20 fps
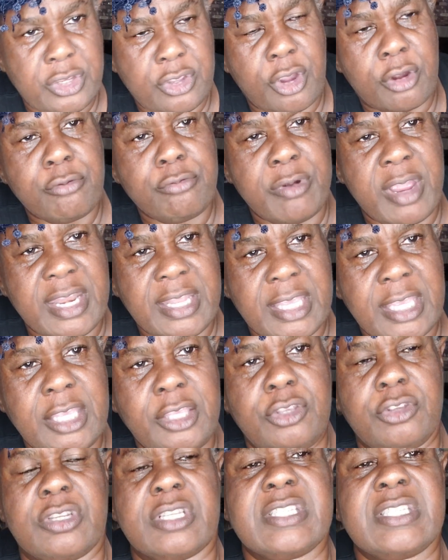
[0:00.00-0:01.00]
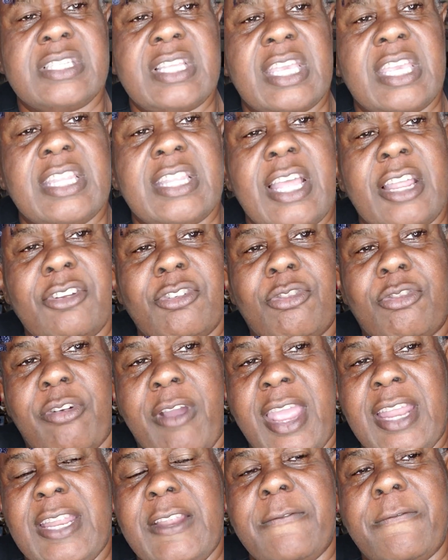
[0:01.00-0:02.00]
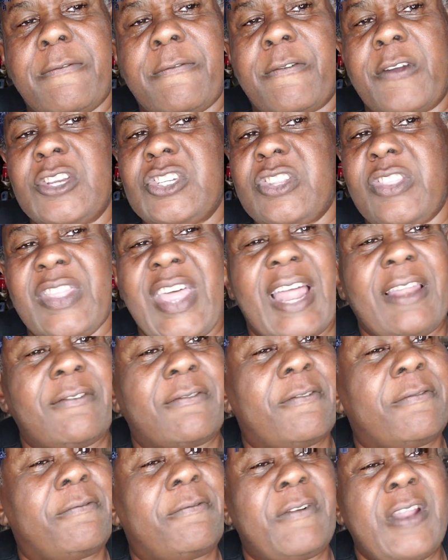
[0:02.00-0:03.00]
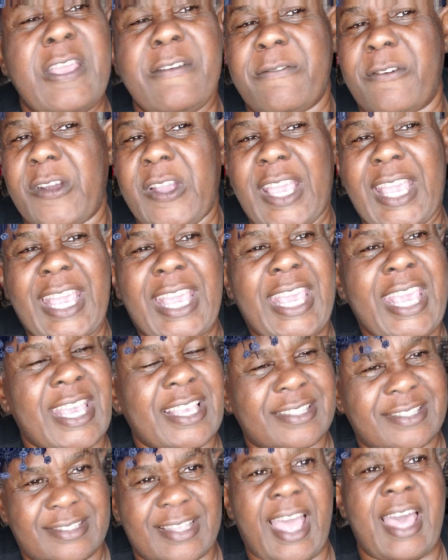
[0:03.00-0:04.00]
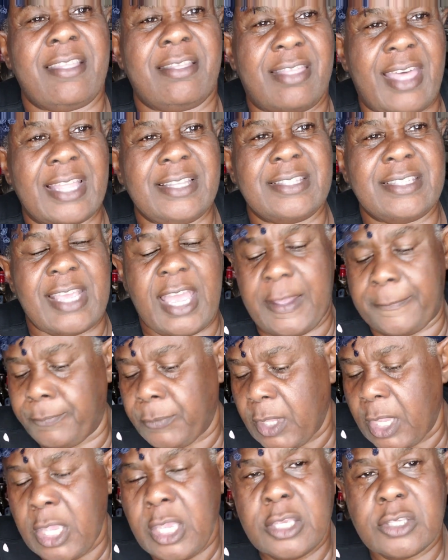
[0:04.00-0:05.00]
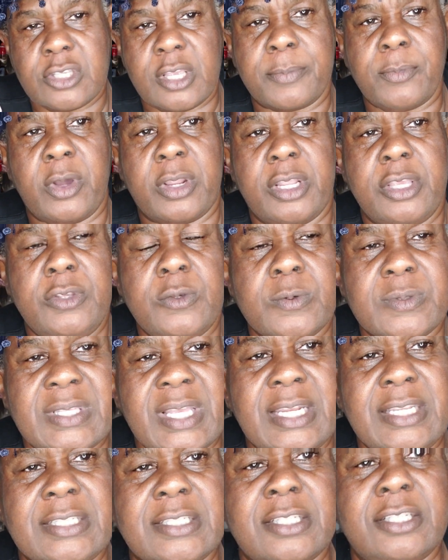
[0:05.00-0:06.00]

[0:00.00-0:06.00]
you're ready, you just take it and grind it fresh. That flavor kicks at that time. So I'm gonna use a little